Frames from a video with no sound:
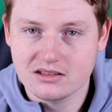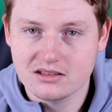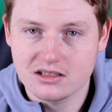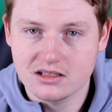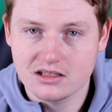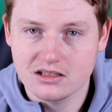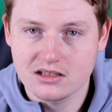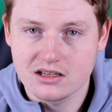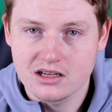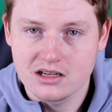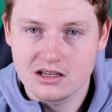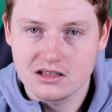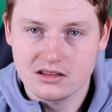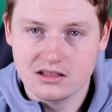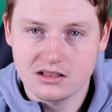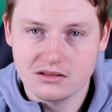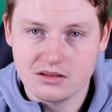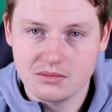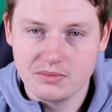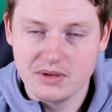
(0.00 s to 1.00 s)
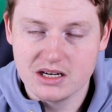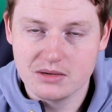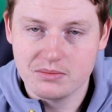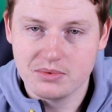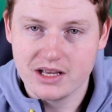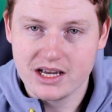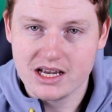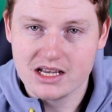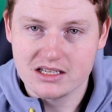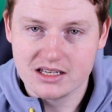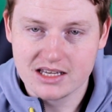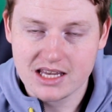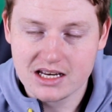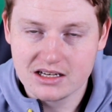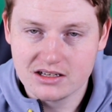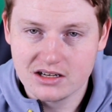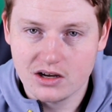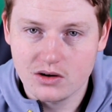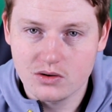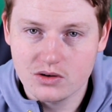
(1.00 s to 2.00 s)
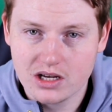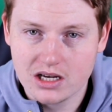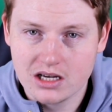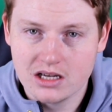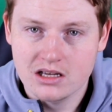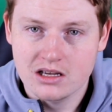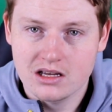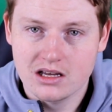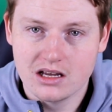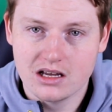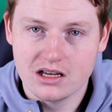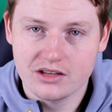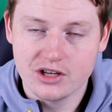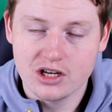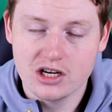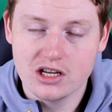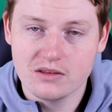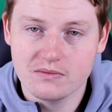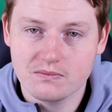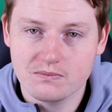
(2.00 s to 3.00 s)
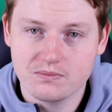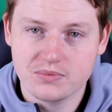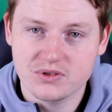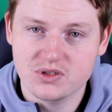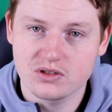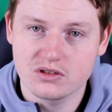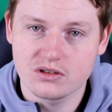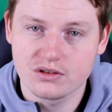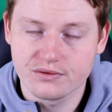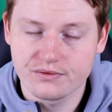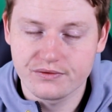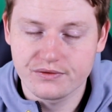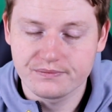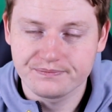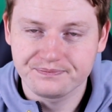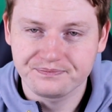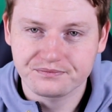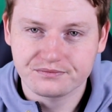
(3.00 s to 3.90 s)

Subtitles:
The better players are getting older. The only sort of,